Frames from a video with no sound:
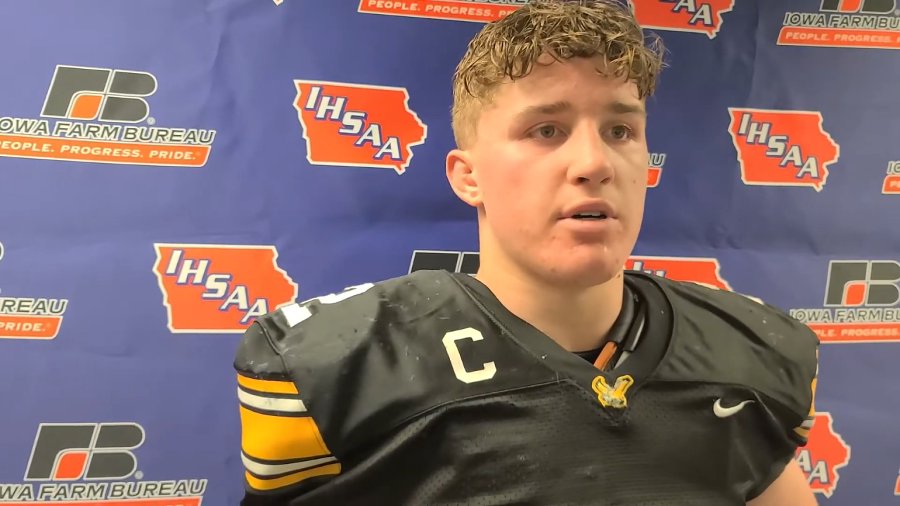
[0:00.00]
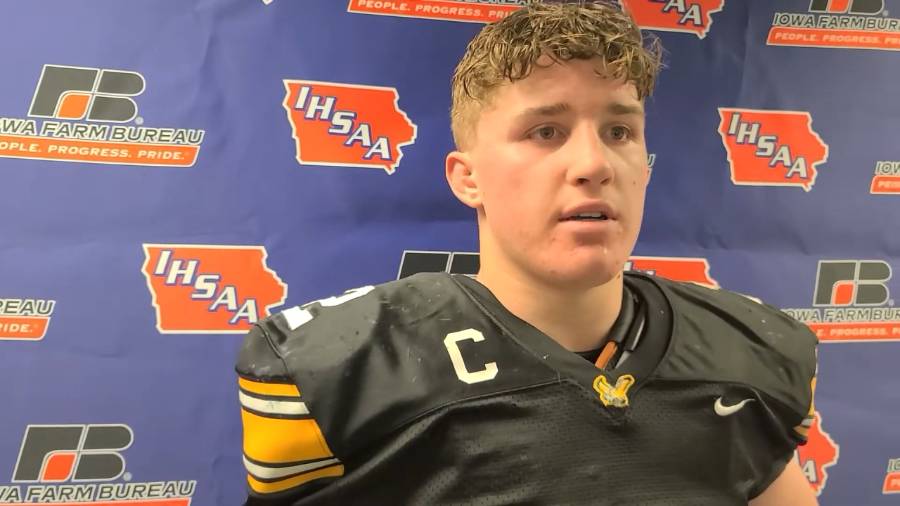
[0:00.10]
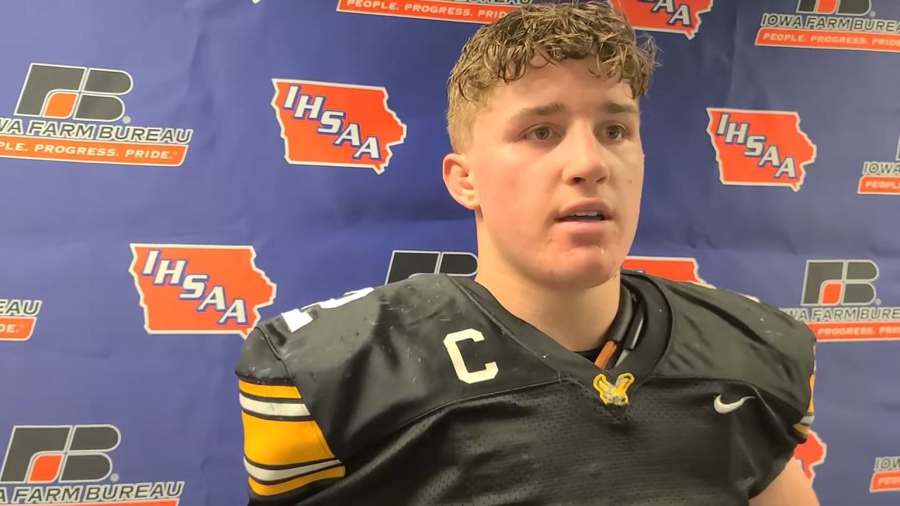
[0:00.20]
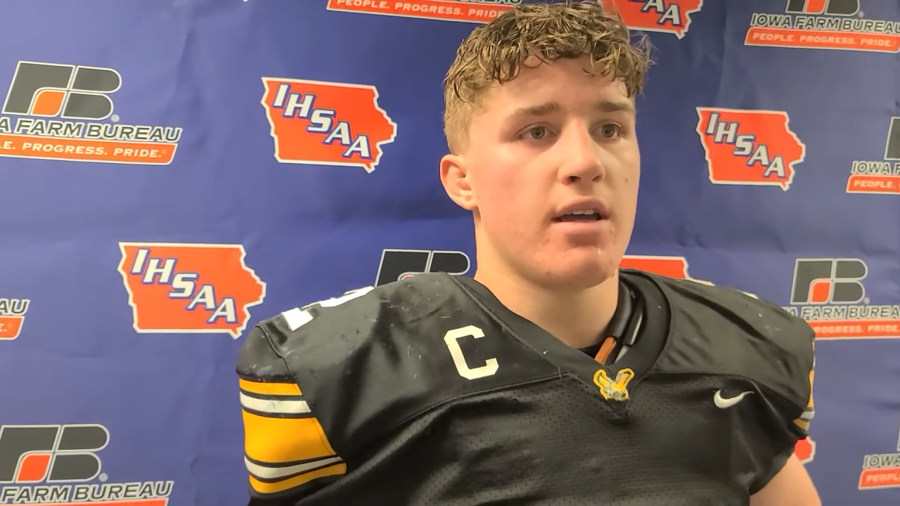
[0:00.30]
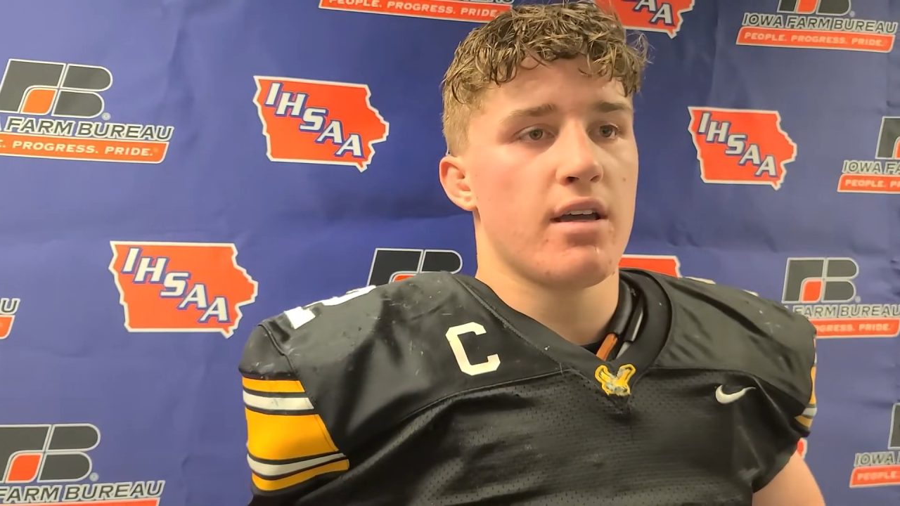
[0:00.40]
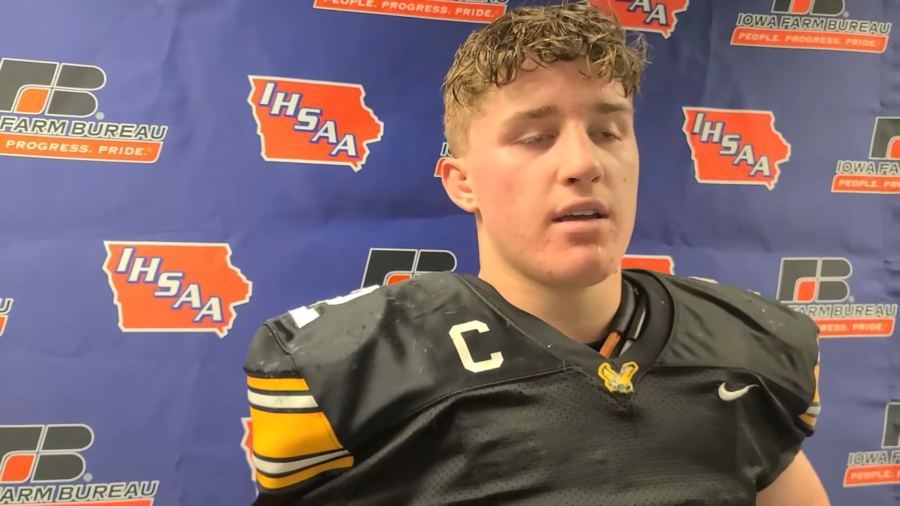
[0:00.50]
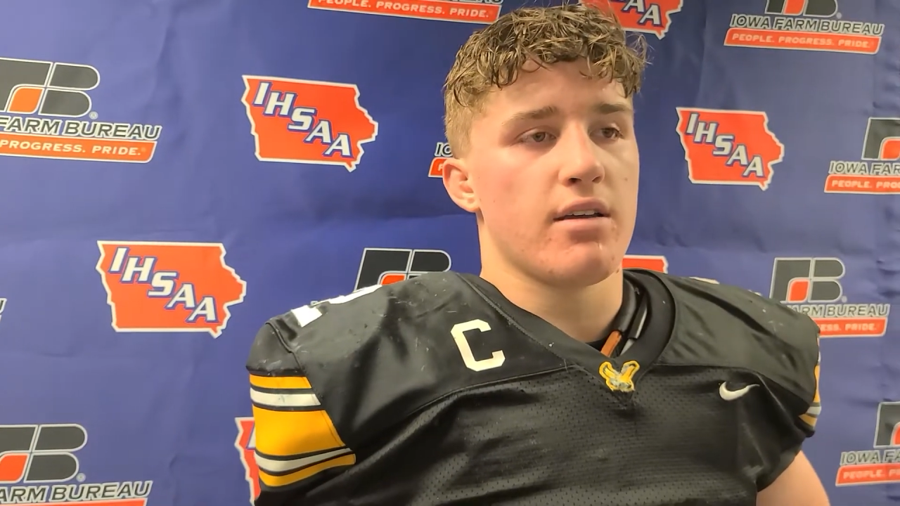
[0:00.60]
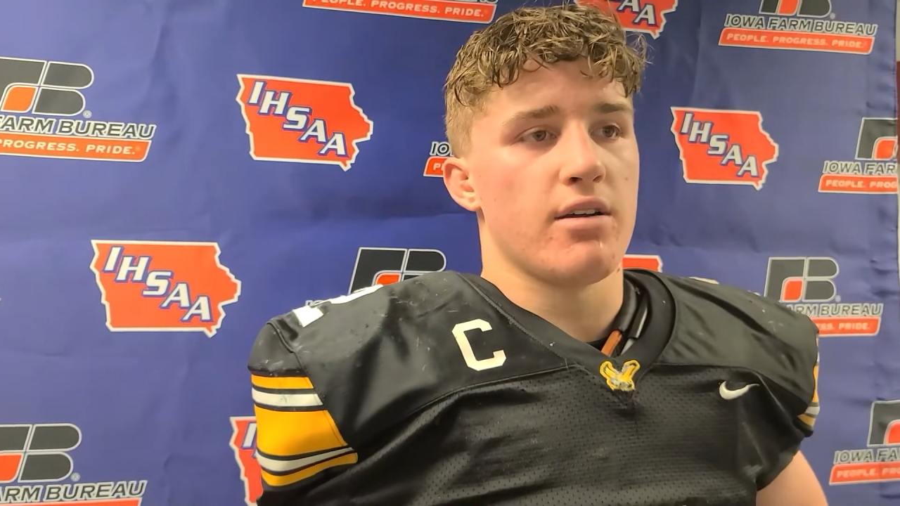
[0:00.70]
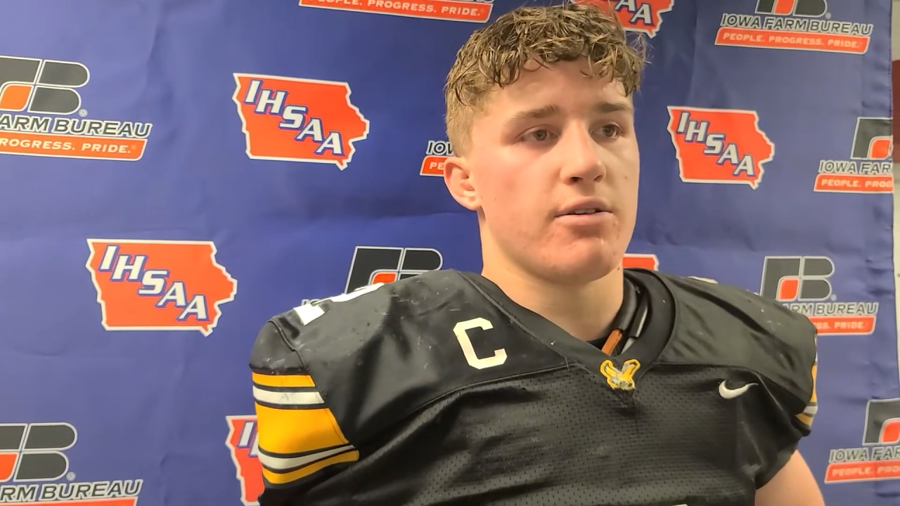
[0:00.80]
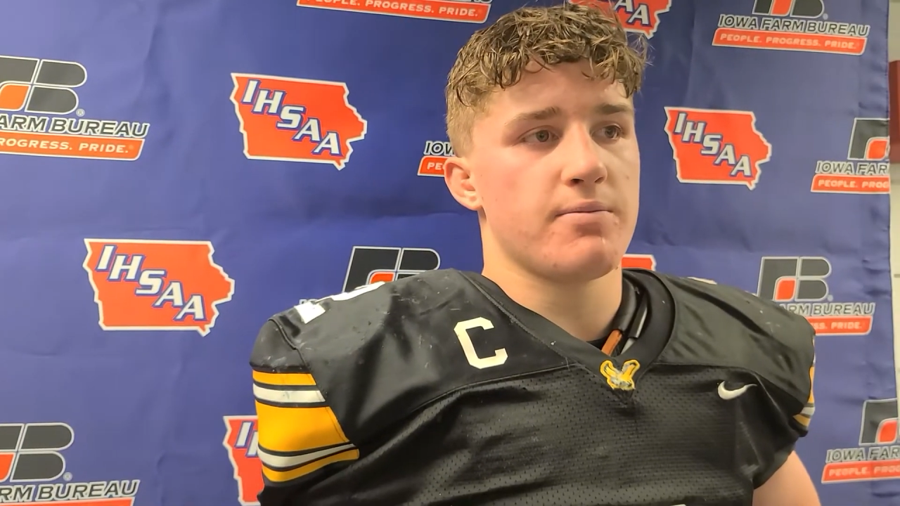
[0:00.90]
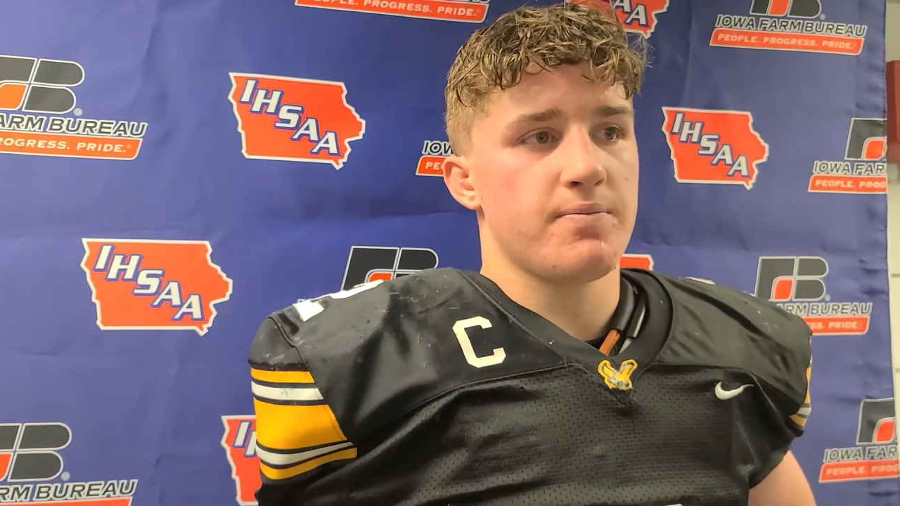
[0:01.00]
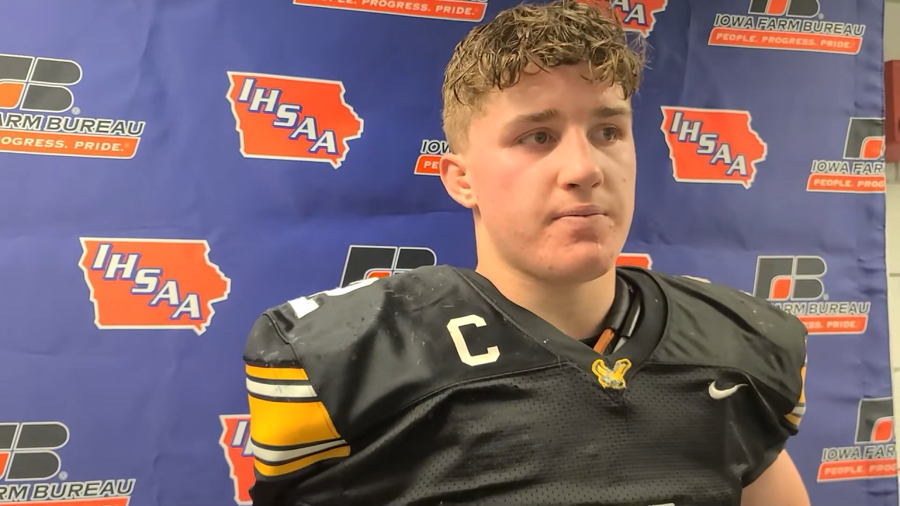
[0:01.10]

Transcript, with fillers: But you know,